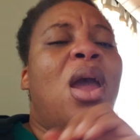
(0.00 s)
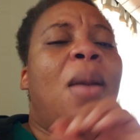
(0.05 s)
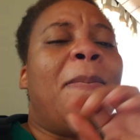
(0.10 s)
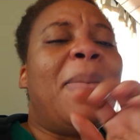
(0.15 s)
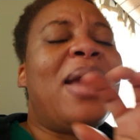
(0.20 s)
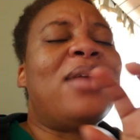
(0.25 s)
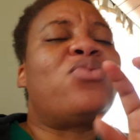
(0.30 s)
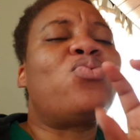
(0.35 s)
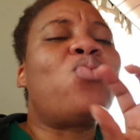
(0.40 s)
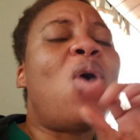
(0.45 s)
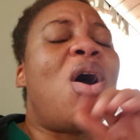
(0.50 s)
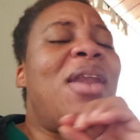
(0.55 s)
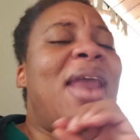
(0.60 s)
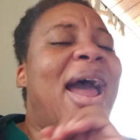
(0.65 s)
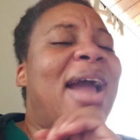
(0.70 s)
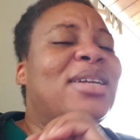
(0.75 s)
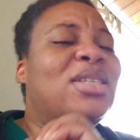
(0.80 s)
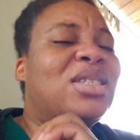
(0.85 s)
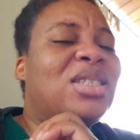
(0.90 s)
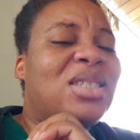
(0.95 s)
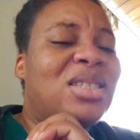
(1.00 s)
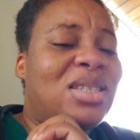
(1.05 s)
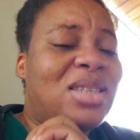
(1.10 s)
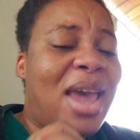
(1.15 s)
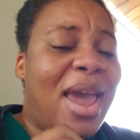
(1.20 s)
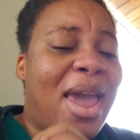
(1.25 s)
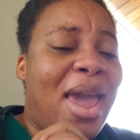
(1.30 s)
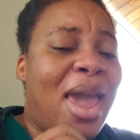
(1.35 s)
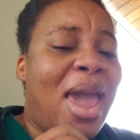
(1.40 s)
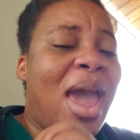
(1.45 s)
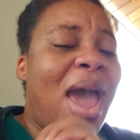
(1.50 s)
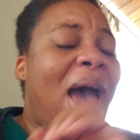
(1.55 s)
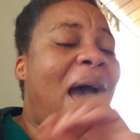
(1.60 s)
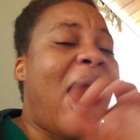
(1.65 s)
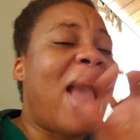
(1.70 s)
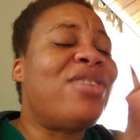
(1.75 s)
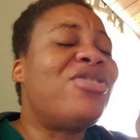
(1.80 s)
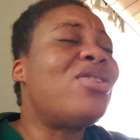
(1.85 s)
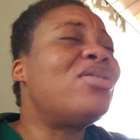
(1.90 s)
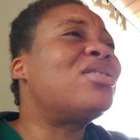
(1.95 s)
But what I say,
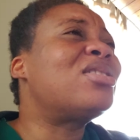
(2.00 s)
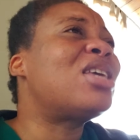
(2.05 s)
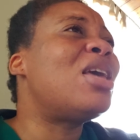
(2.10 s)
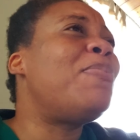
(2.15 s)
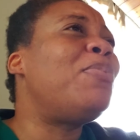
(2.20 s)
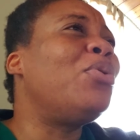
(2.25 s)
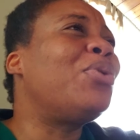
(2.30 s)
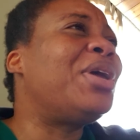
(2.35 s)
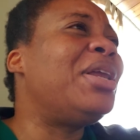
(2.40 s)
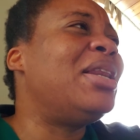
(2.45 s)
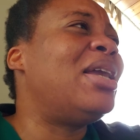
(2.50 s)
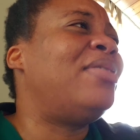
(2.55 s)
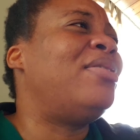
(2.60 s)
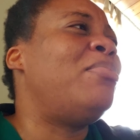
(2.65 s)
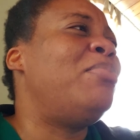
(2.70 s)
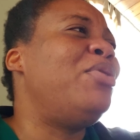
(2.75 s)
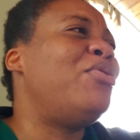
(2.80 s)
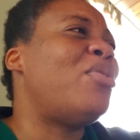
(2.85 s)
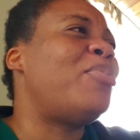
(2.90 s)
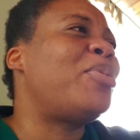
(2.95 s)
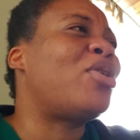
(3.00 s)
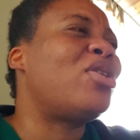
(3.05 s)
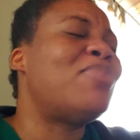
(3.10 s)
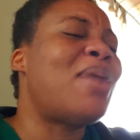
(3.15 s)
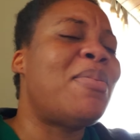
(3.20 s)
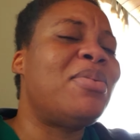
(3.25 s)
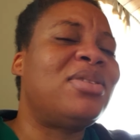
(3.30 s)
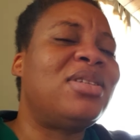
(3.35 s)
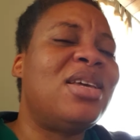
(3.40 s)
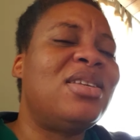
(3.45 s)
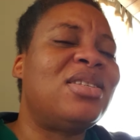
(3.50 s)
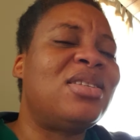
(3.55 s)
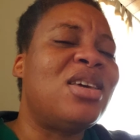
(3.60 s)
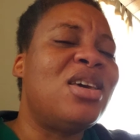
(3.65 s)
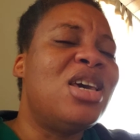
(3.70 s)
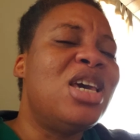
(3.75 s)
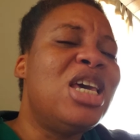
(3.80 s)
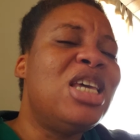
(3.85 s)
I just keep looking at the mirror because Bible says,